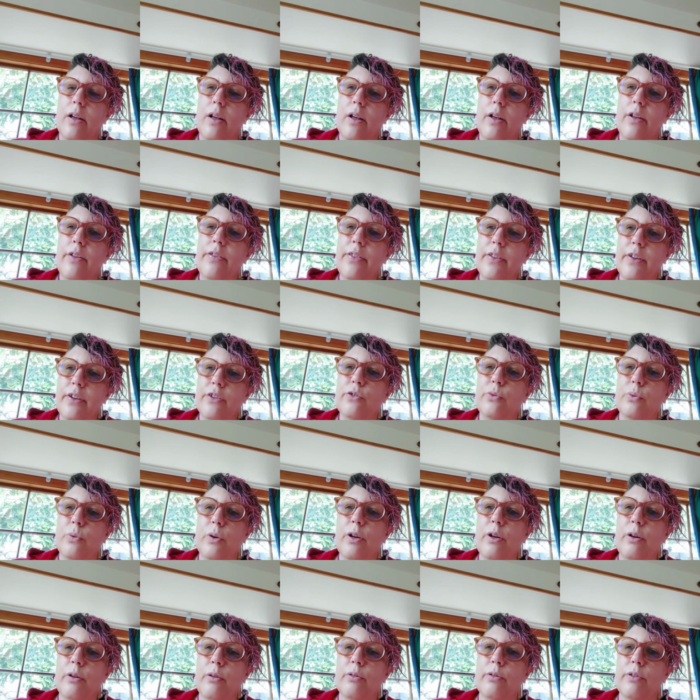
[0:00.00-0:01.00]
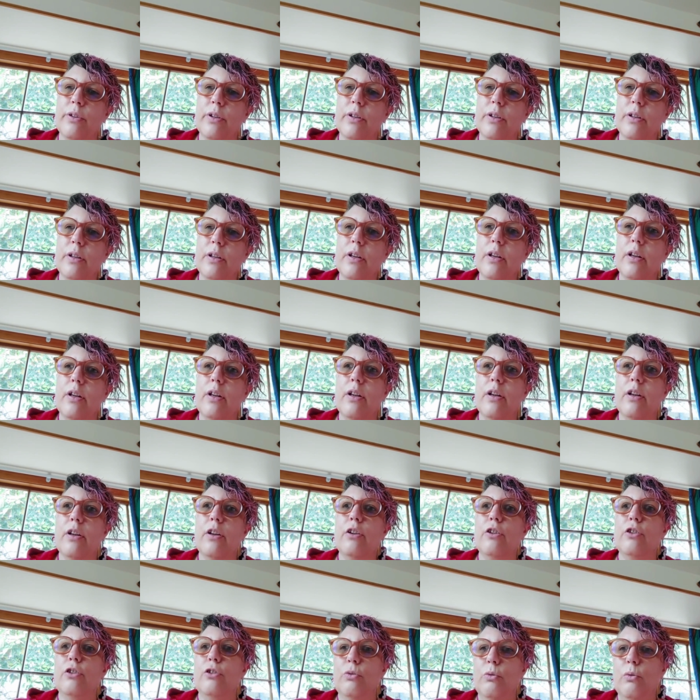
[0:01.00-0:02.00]
in this world,
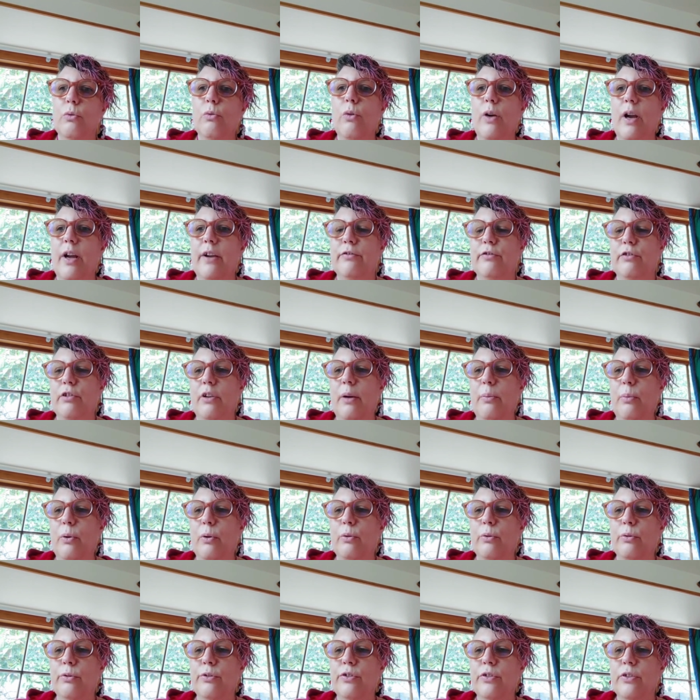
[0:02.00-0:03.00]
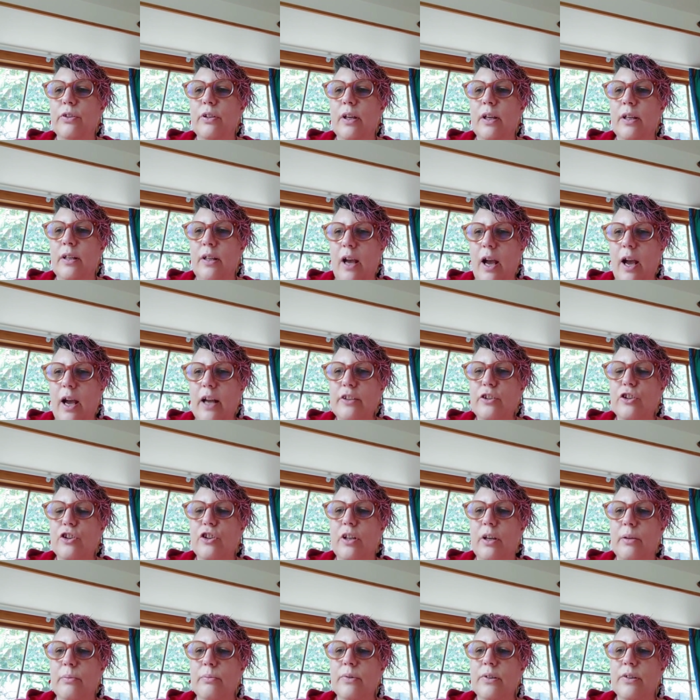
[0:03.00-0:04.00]
you will have troubles and
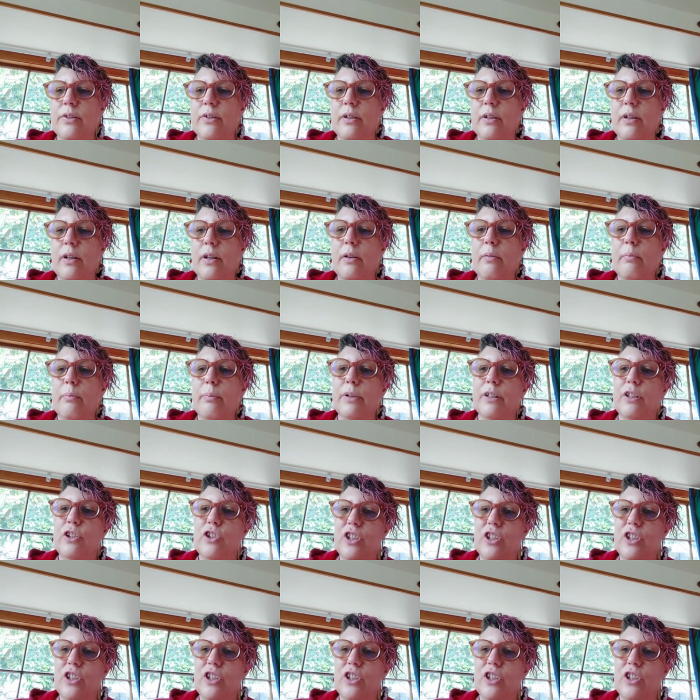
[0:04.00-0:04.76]
hardships. But